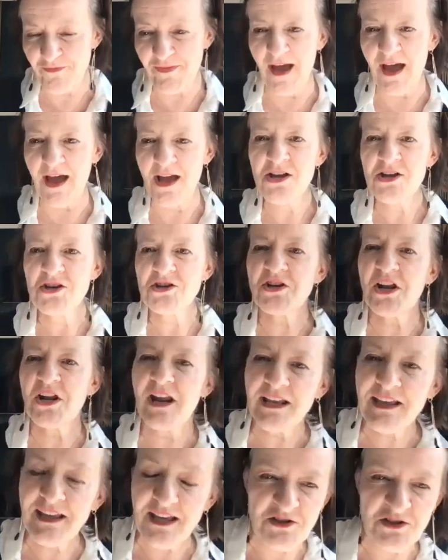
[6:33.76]
that? Shall
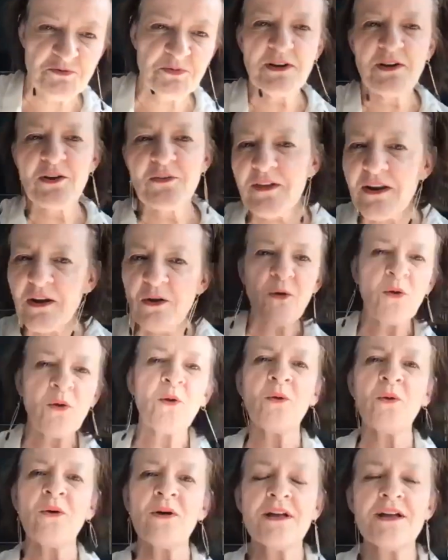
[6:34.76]
I get rid of it
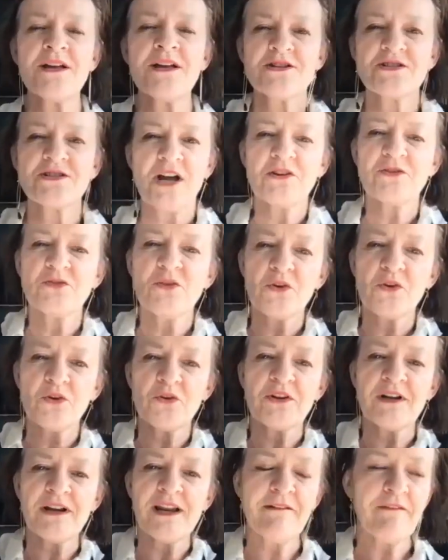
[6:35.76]
all? Shall I do a
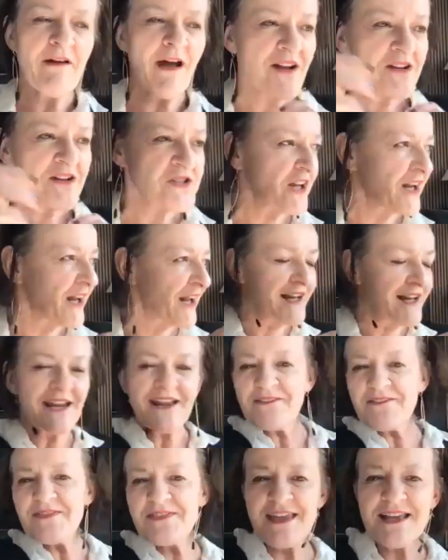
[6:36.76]
good clear out? Shall I
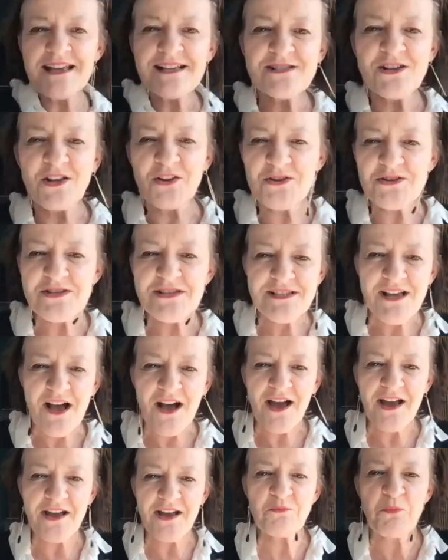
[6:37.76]
leave things on the
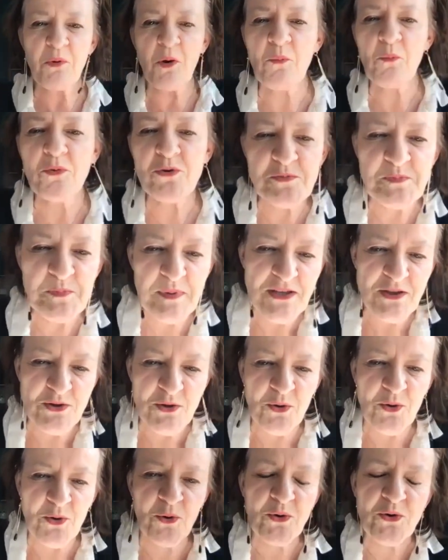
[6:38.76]
side? What would be
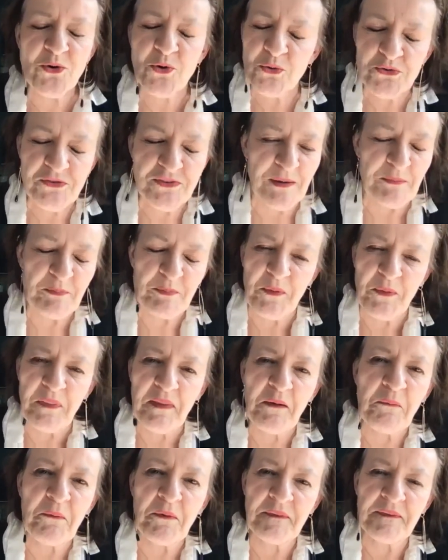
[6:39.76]
your tip on
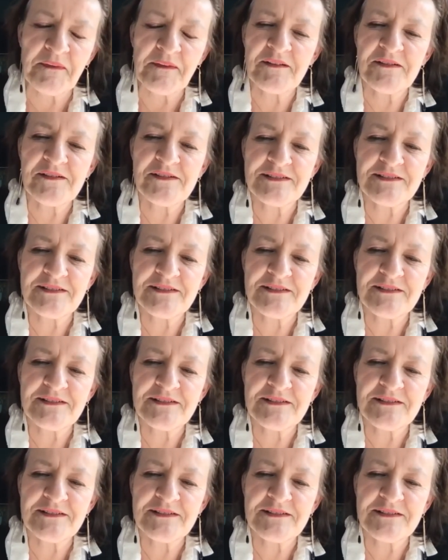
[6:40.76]
that one?